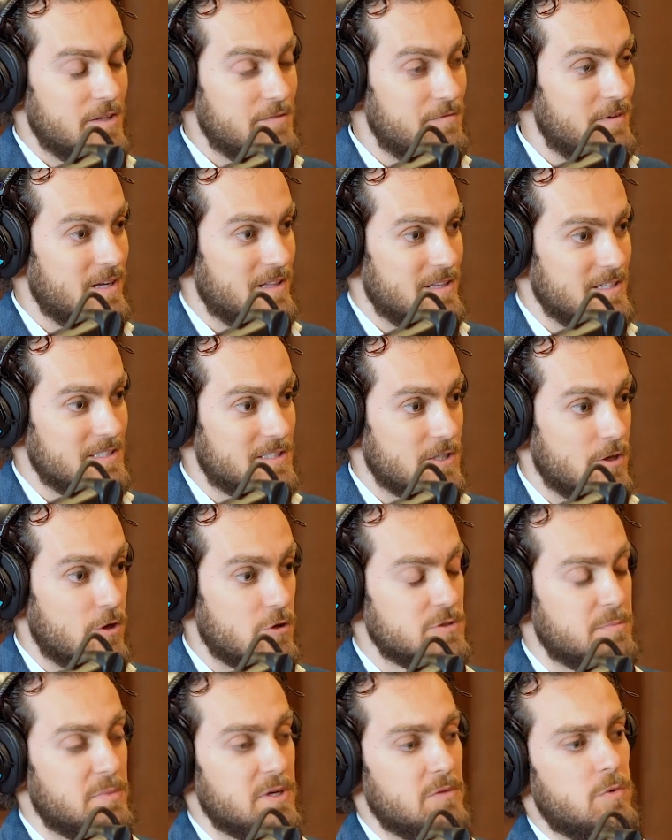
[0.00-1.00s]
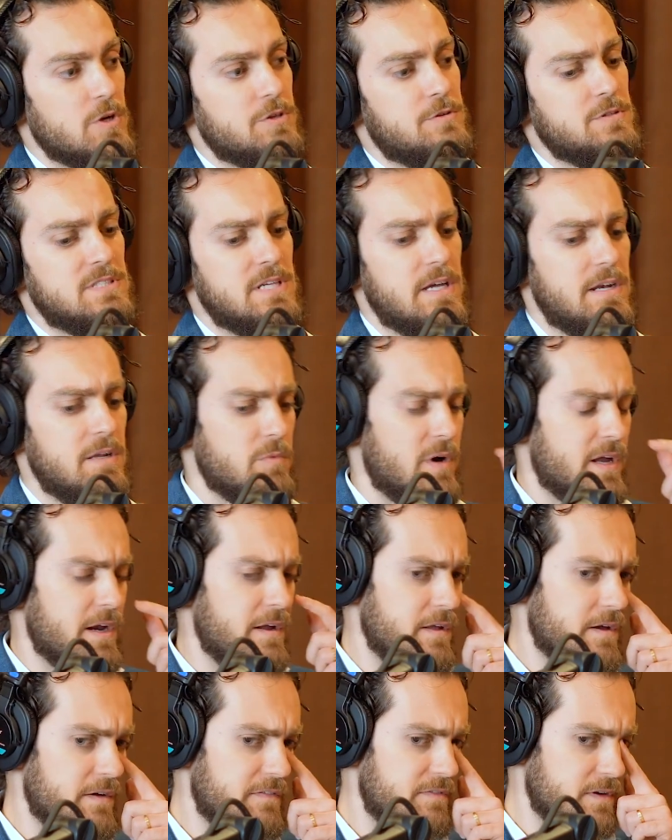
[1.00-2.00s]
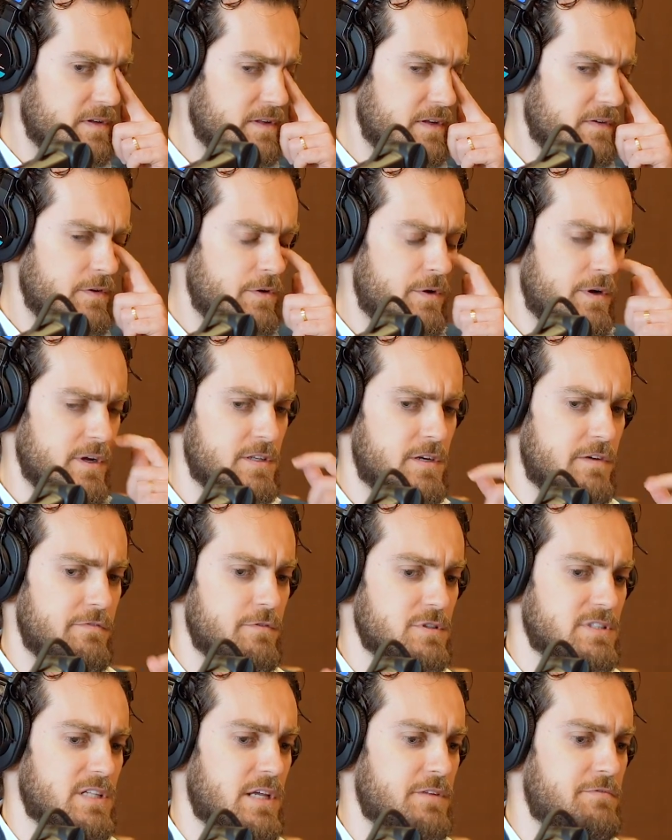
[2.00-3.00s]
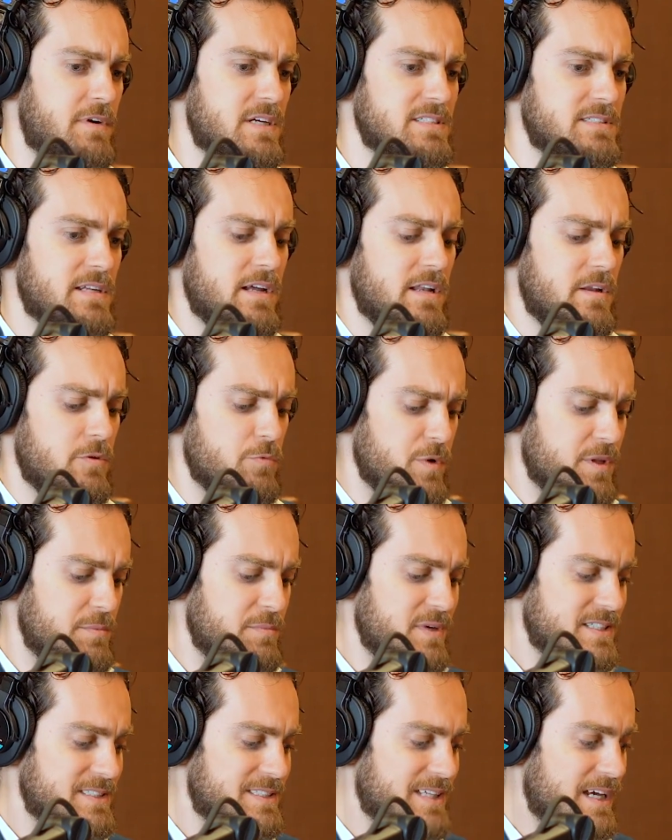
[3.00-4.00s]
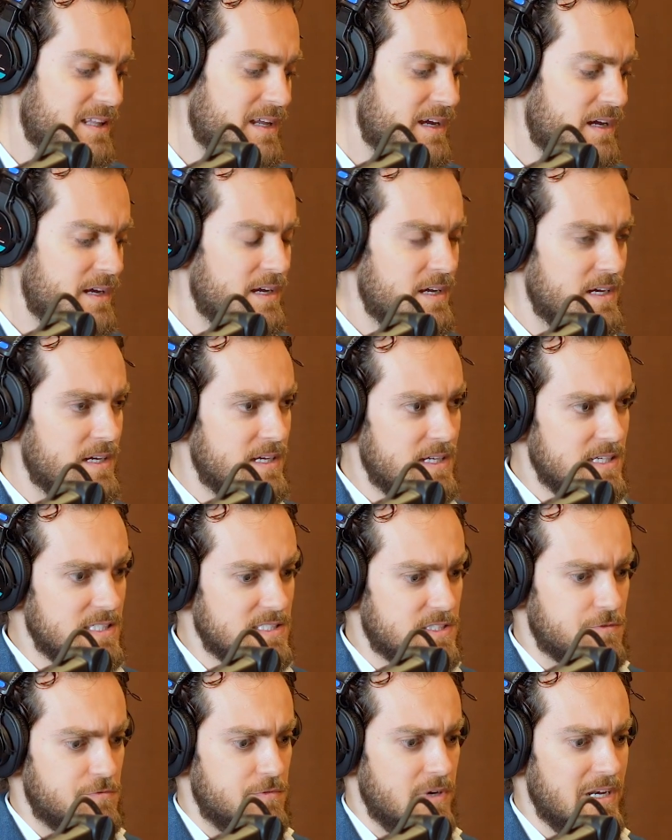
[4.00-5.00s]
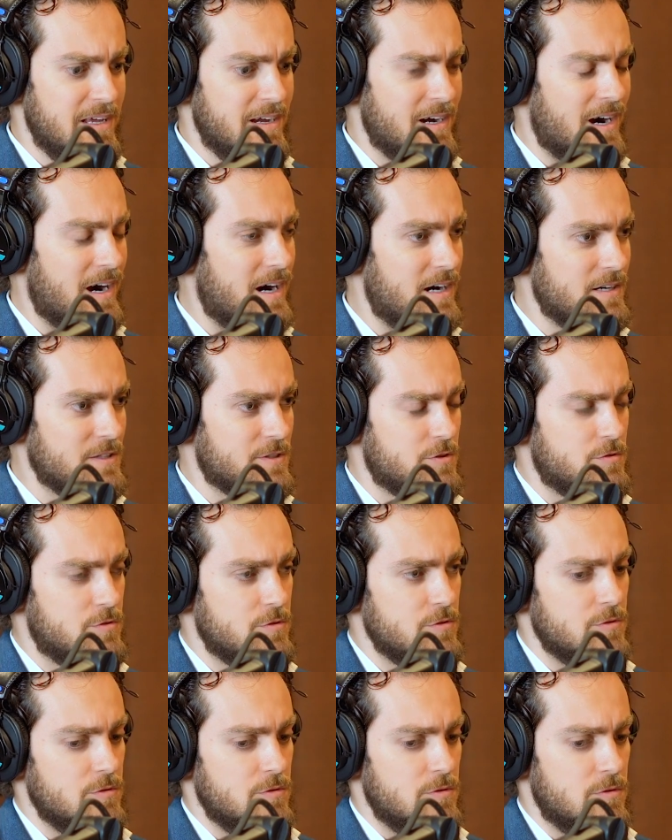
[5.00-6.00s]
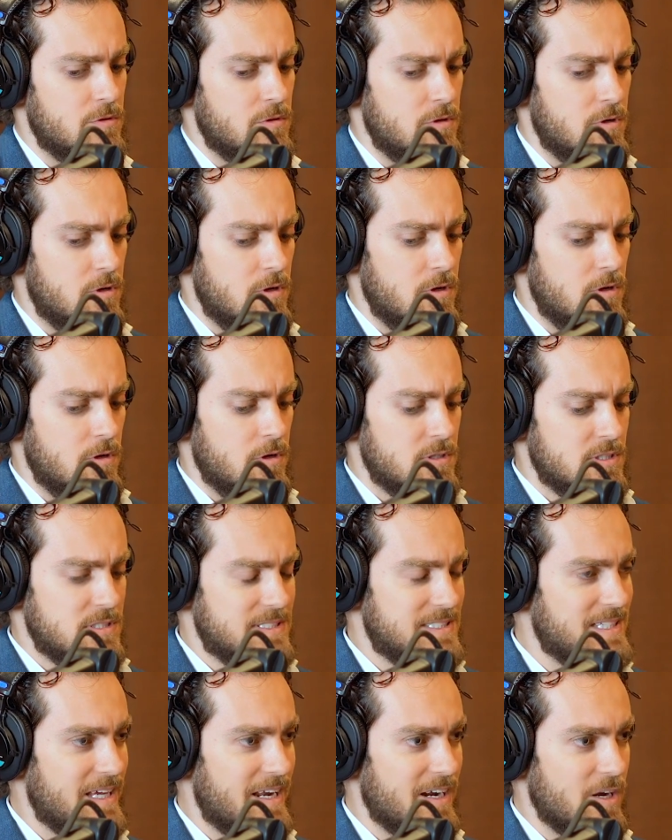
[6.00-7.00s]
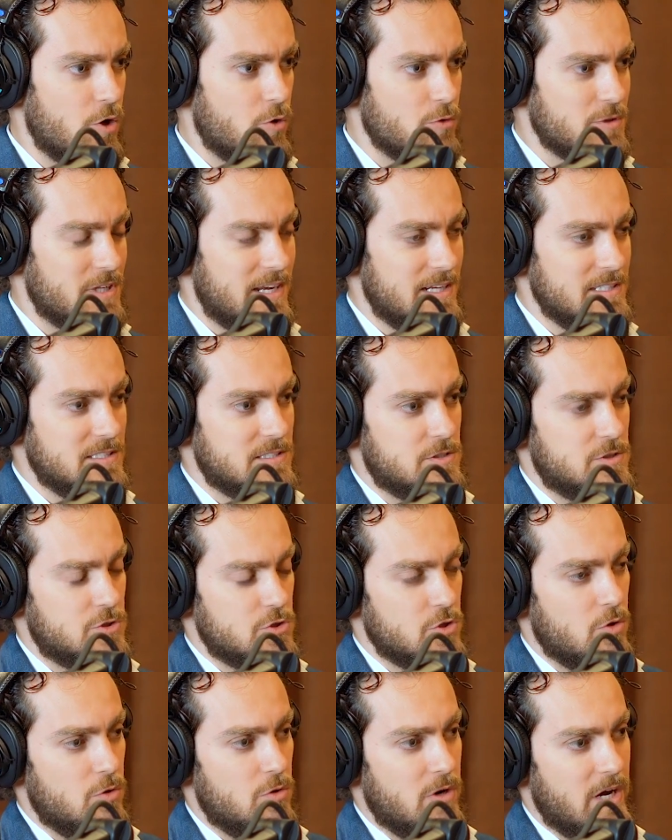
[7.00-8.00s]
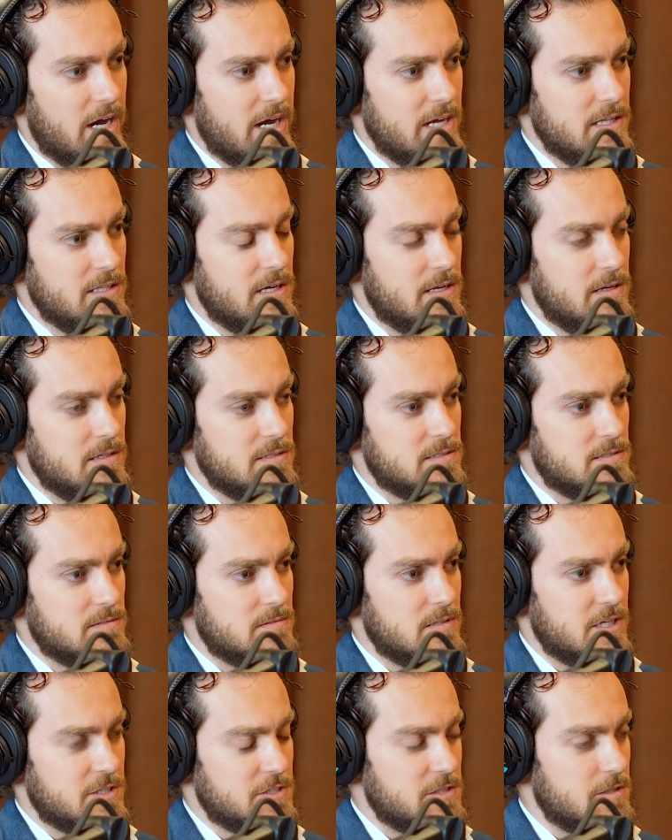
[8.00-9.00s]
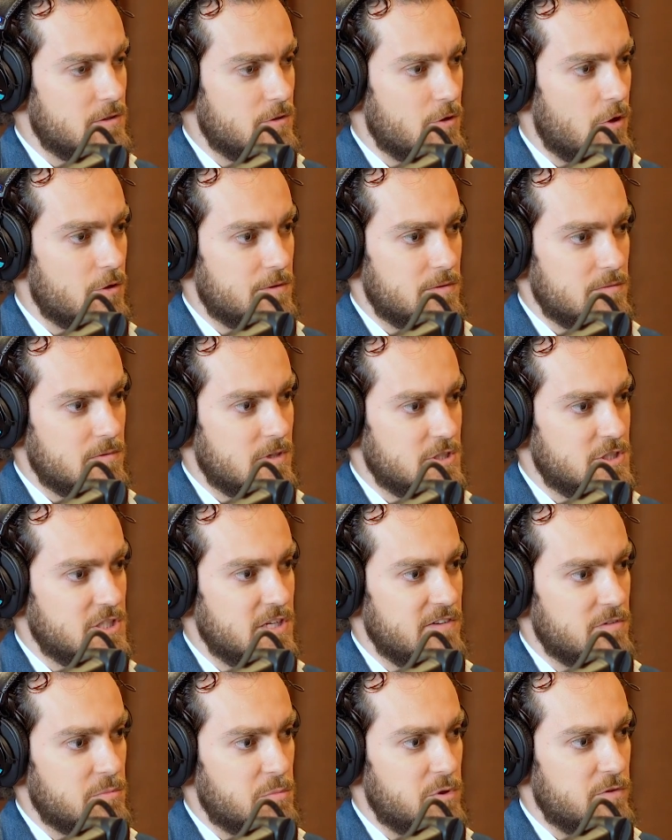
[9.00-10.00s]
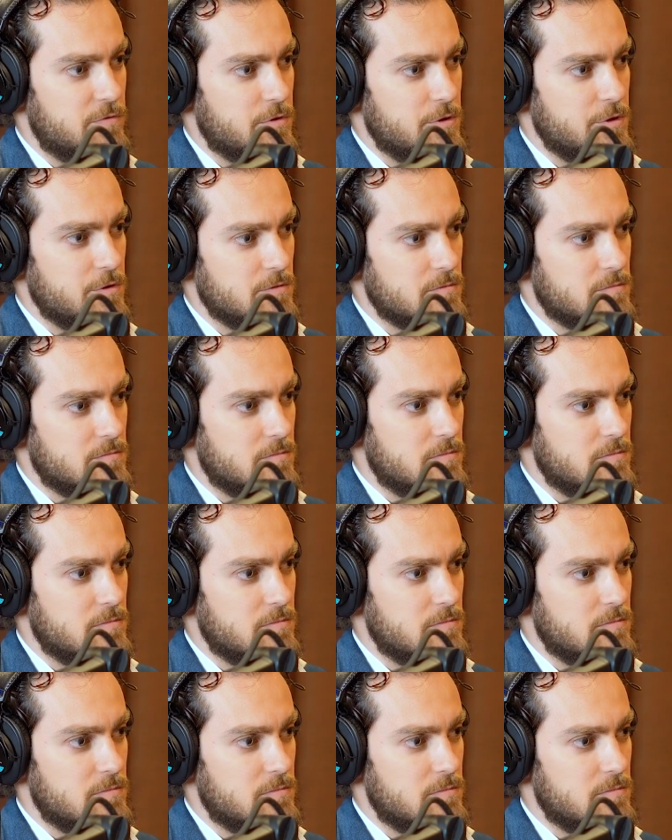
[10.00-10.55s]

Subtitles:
unrealistic goals, but what you said in one of your interviews that resonated with me is that it's really hard to set a goal that is so high that is actually not achievable for you.